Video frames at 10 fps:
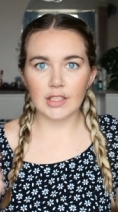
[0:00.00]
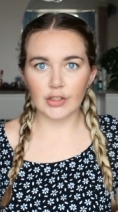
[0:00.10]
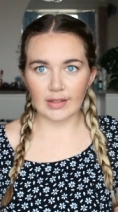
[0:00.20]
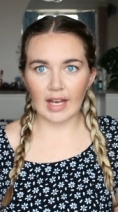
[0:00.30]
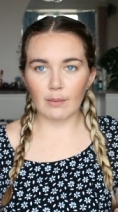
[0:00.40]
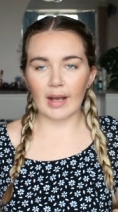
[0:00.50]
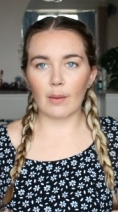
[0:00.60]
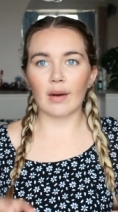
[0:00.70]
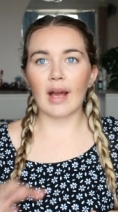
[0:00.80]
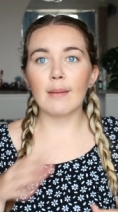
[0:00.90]
So that way,
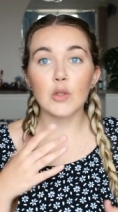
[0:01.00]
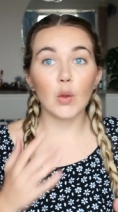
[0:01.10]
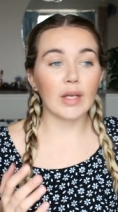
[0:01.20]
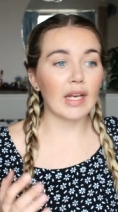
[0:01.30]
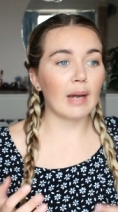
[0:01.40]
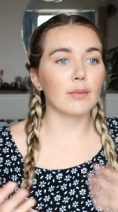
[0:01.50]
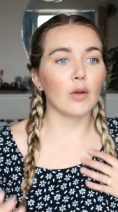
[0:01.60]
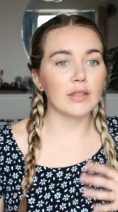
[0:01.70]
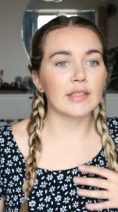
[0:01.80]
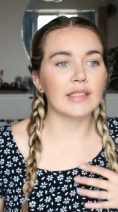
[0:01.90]
when I'm talking up
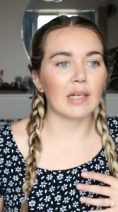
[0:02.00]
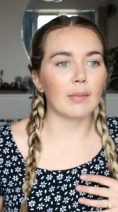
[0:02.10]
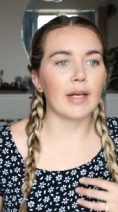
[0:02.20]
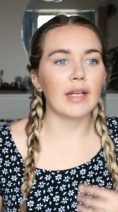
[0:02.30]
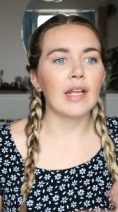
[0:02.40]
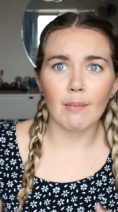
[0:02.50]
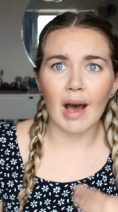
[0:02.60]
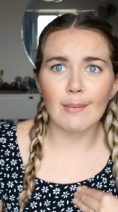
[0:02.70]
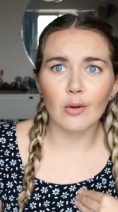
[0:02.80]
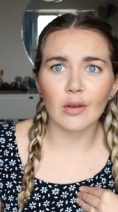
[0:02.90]
close to someone,
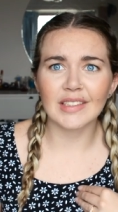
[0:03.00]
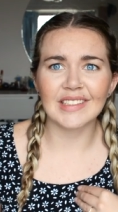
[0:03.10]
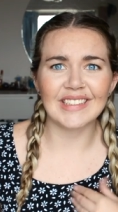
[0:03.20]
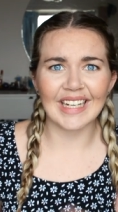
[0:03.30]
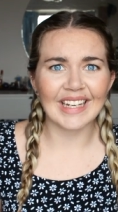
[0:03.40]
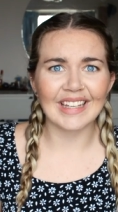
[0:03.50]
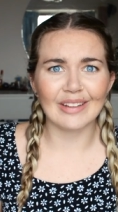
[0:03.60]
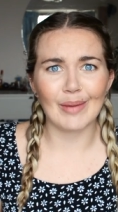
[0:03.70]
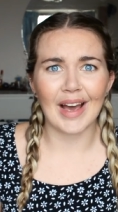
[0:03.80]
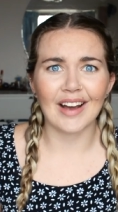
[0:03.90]
I'm not stinking
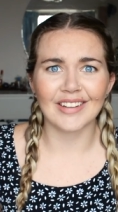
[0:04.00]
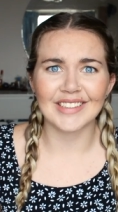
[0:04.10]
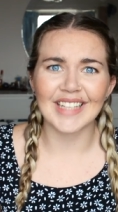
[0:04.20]
them out, because